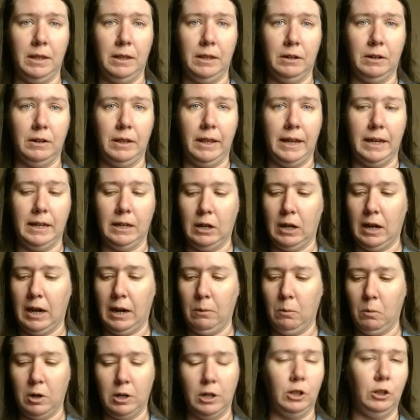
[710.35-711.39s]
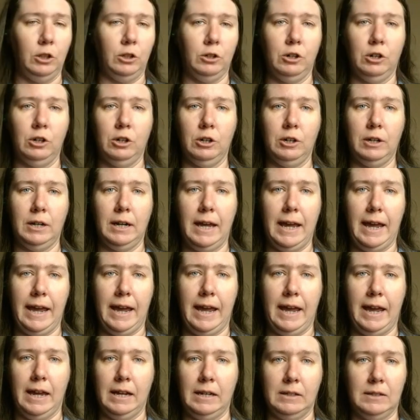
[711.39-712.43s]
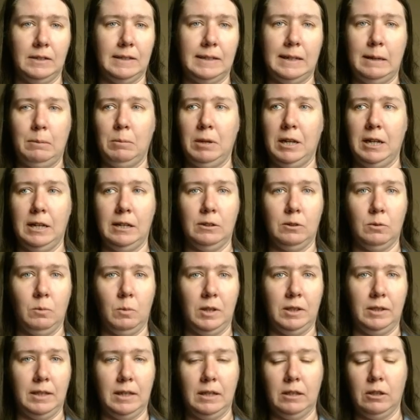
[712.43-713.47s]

They're like, I want to learn. And stimming is one thing.